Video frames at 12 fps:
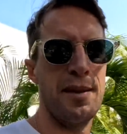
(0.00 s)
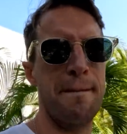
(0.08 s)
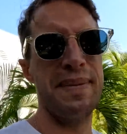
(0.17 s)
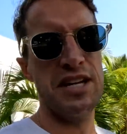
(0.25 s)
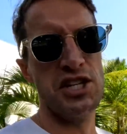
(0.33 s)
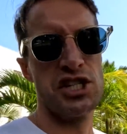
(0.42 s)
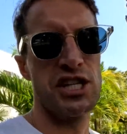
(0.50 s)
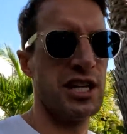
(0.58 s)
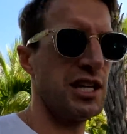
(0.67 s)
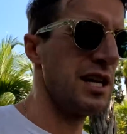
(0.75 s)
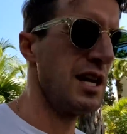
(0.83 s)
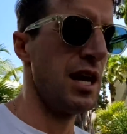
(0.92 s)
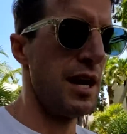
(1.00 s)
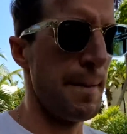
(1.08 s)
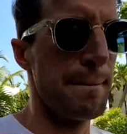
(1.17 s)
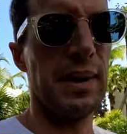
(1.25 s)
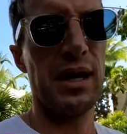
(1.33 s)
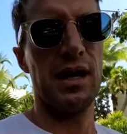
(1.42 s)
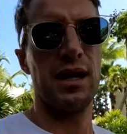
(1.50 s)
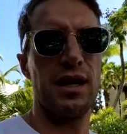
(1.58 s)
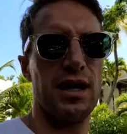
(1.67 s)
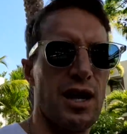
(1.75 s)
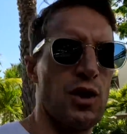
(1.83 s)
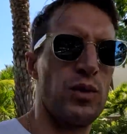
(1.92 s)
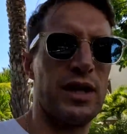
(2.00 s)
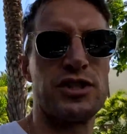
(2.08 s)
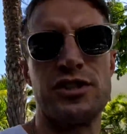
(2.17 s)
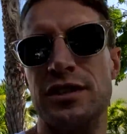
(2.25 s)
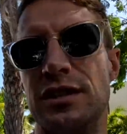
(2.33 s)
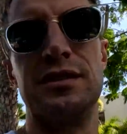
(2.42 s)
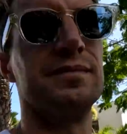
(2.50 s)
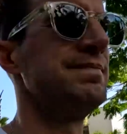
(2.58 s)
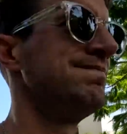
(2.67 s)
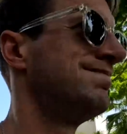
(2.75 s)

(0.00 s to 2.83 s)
the beach, bar, restaurant.